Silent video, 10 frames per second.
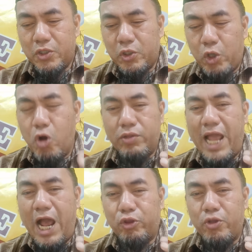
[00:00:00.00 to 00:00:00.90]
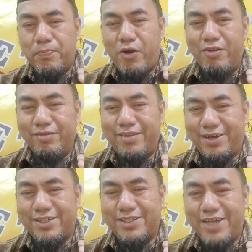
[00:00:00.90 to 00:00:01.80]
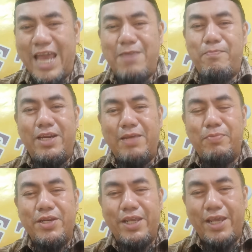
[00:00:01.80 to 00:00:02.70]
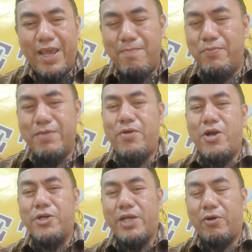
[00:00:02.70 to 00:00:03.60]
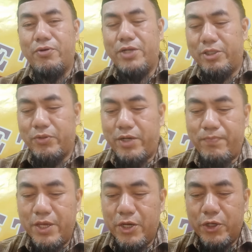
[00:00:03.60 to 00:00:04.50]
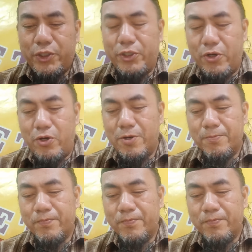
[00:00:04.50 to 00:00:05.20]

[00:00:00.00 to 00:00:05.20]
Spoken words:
quote out of context. I believe in every verse according to him. So,